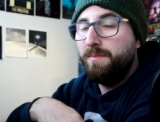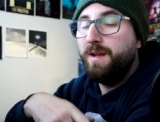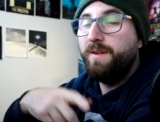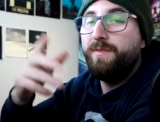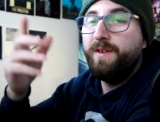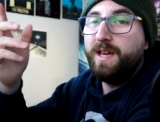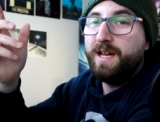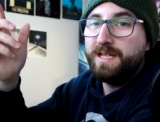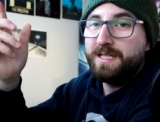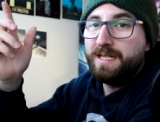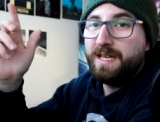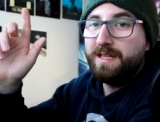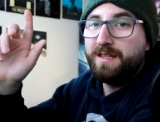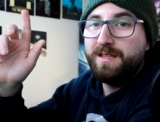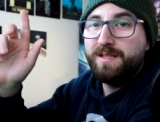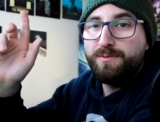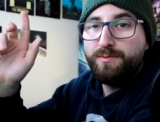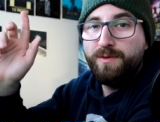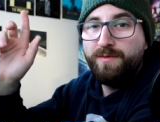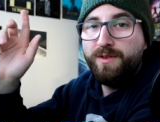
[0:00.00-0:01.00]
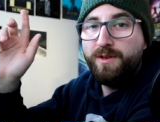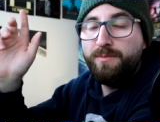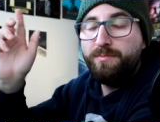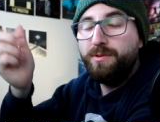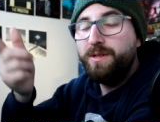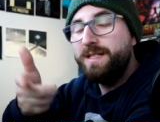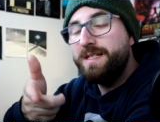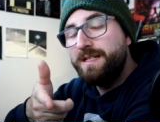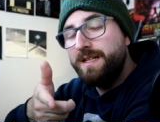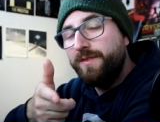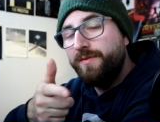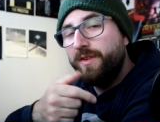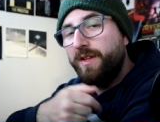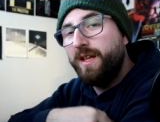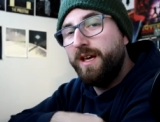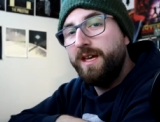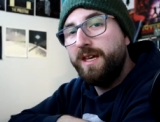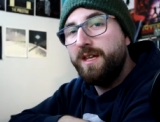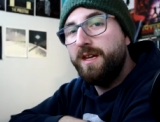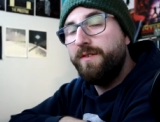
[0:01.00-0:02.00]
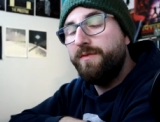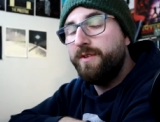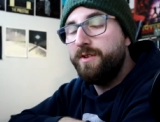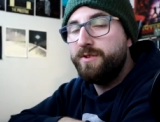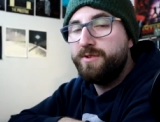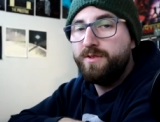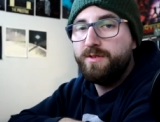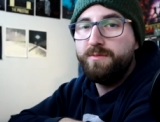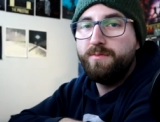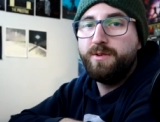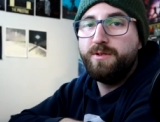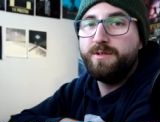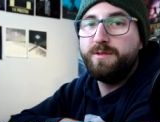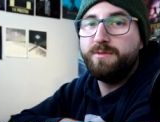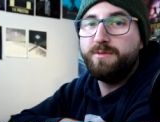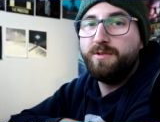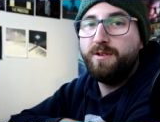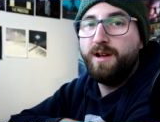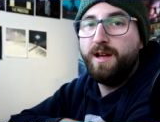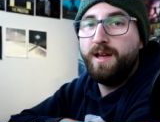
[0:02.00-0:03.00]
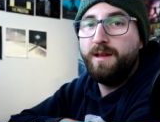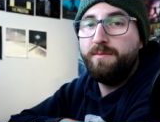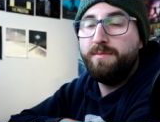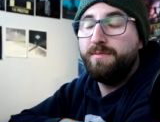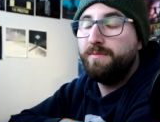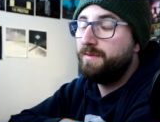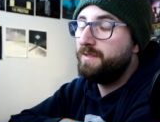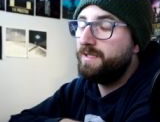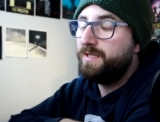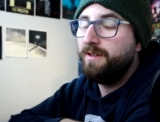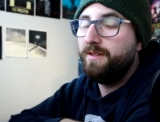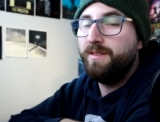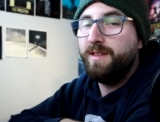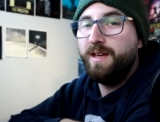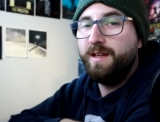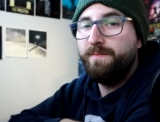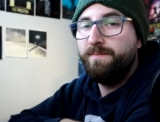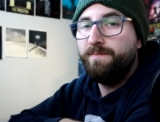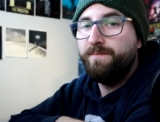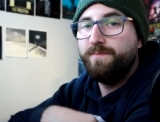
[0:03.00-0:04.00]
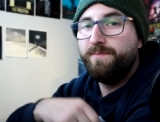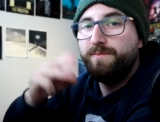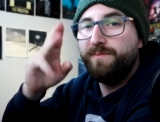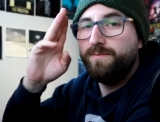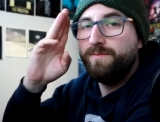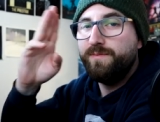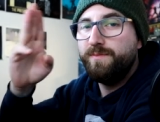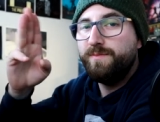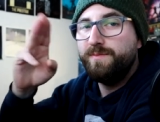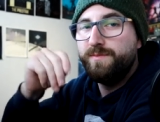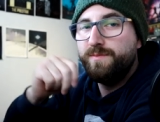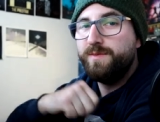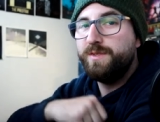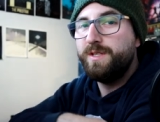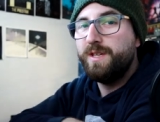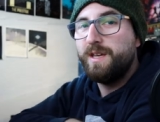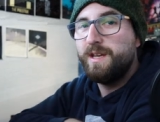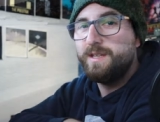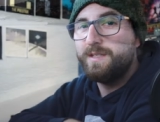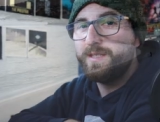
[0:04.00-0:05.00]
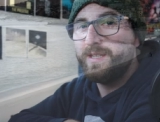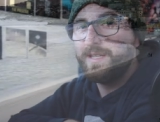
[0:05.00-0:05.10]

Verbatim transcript: But if you guys like this review, please leave a like, and if you're interested in more, subscribe. Until then, see you guys